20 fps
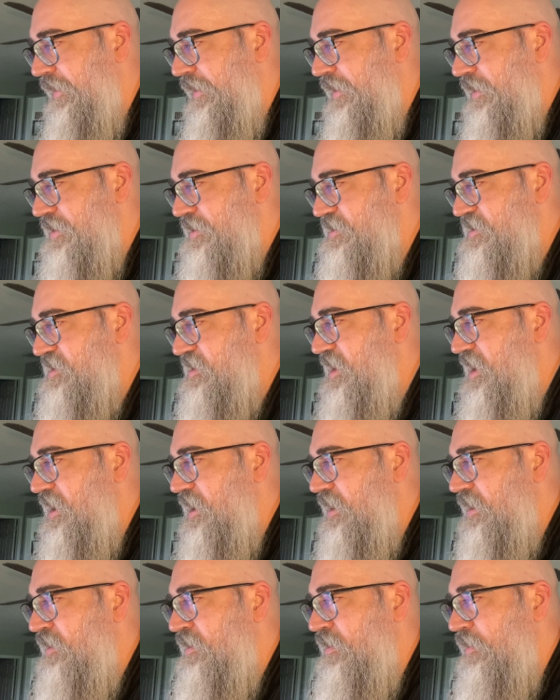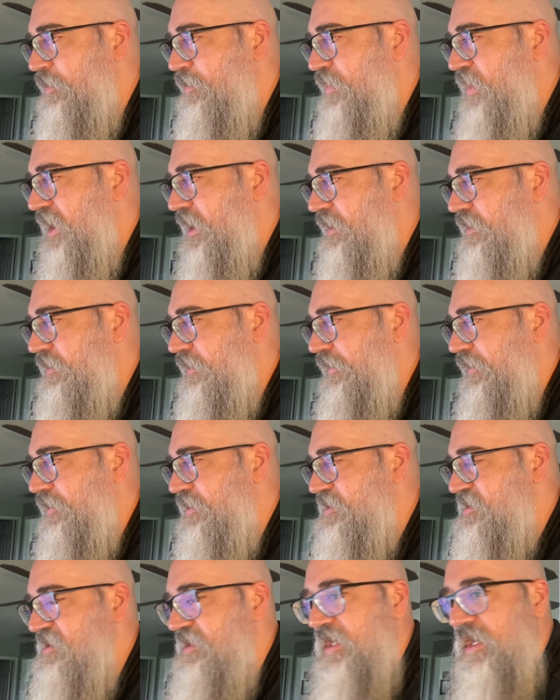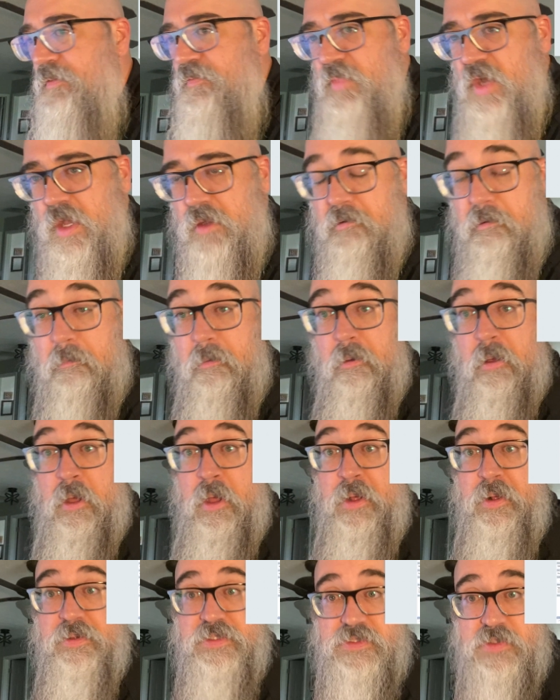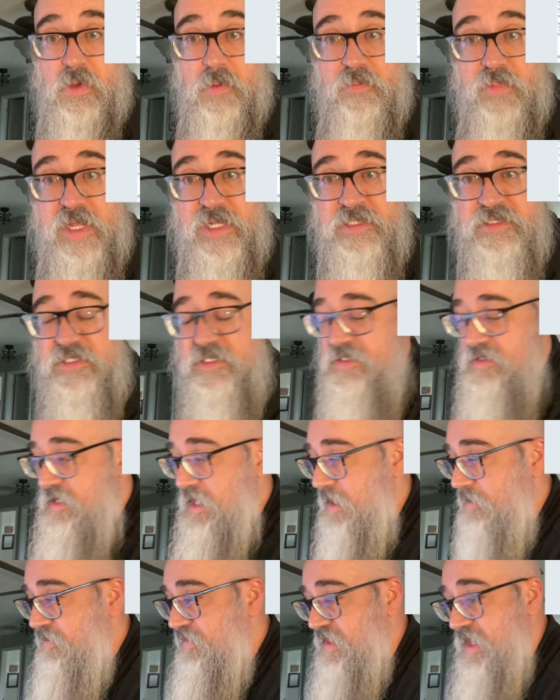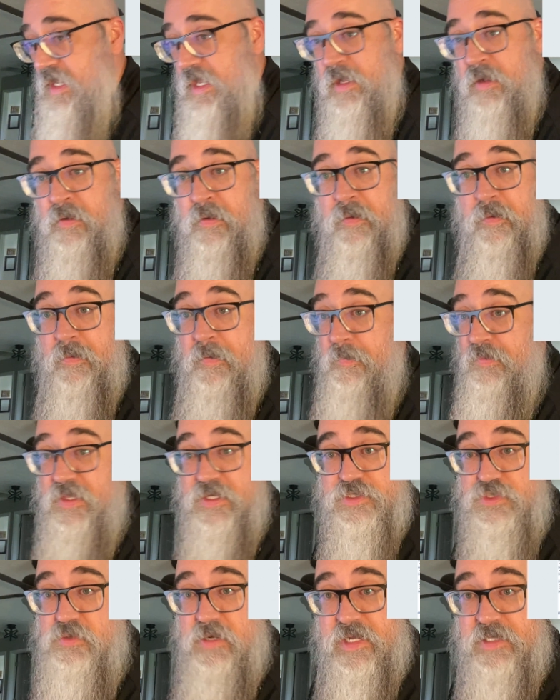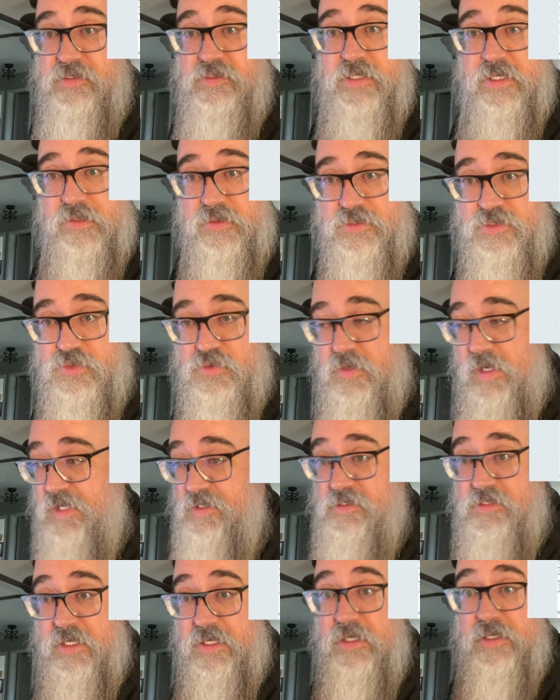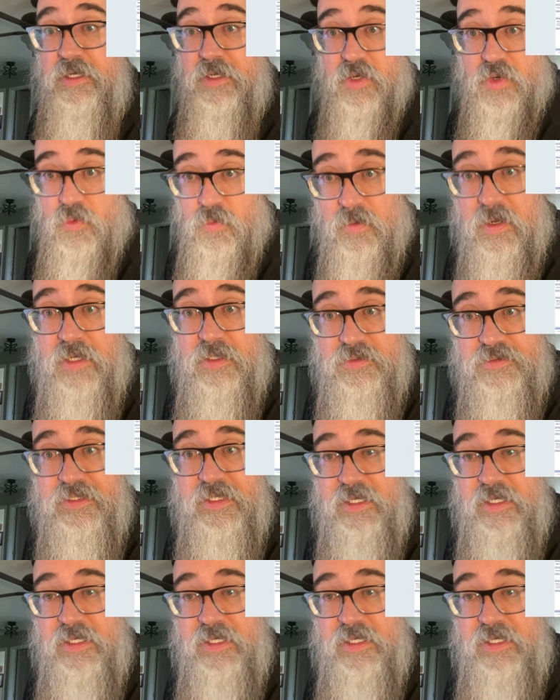Skin bottle or skin bottle. So it means the same thing. The translators translated it correctly